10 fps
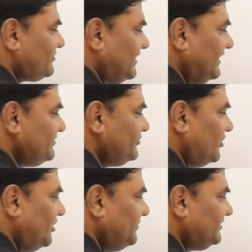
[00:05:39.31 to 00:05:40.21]
try
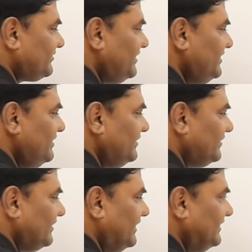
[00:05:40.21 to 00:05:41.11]
job 3
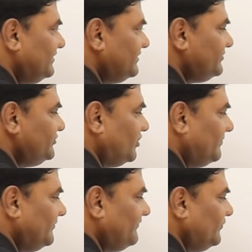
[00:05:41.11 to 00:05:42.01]
and
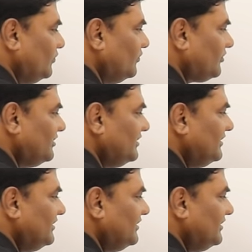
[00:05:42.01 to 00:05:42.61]
job 4.